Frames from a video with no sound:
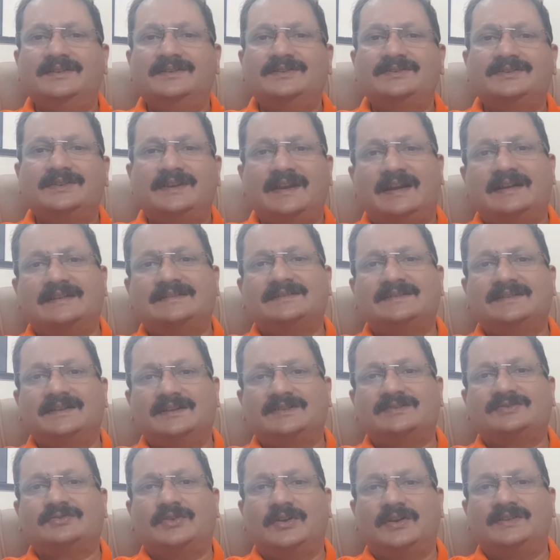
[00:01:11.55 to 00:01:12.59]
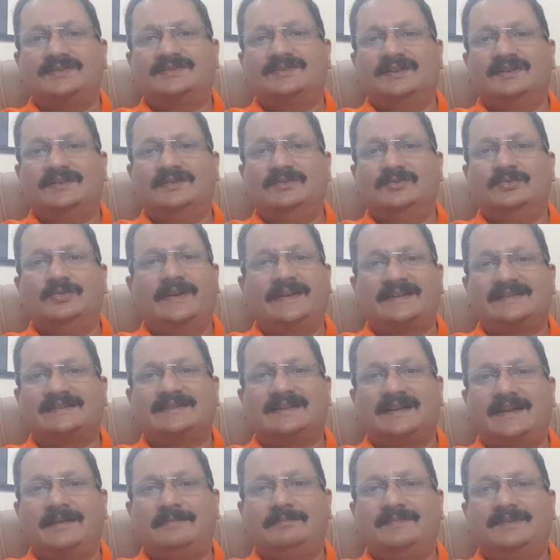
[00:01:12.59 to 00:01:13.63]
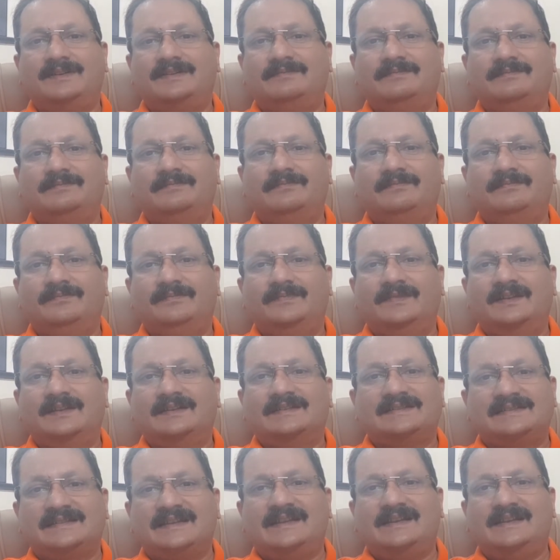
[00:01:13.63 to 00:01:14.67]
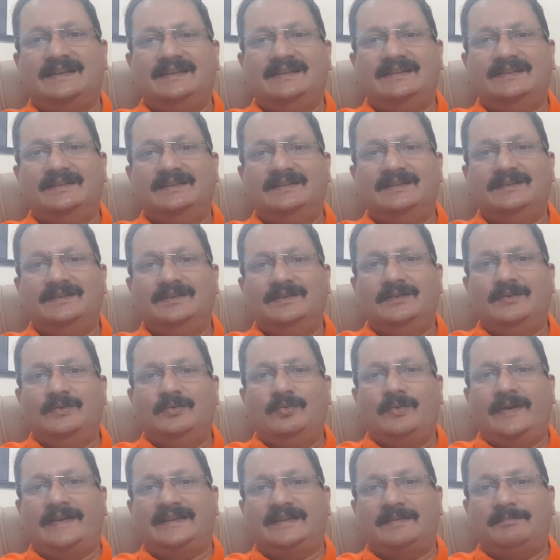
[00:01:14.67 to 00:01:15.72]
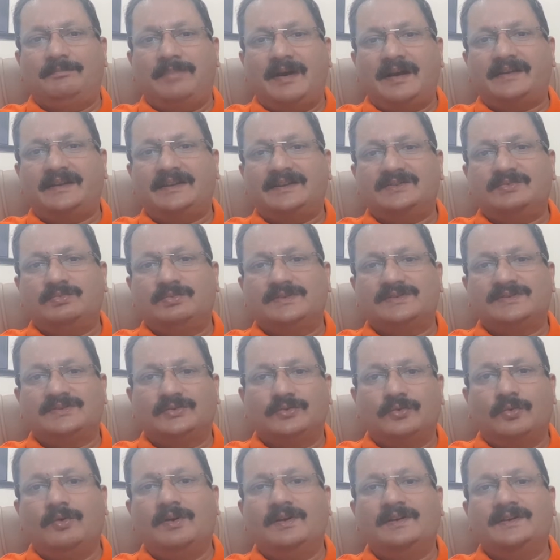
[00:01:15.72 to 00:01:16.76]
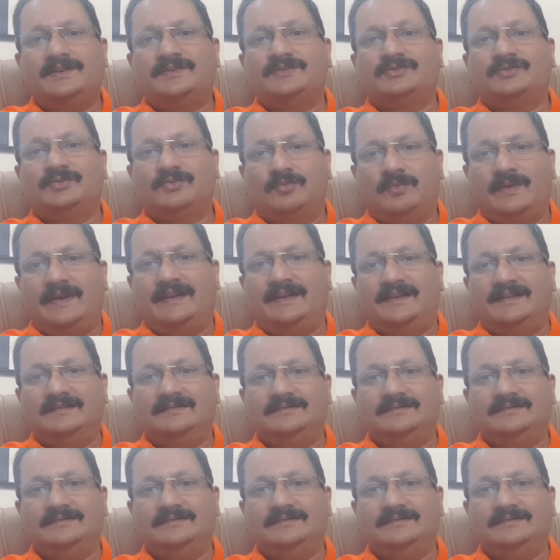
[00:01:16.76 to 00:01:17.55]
she asked the astrologer, who exclaimed, "See, when the bucket was lowered into the well,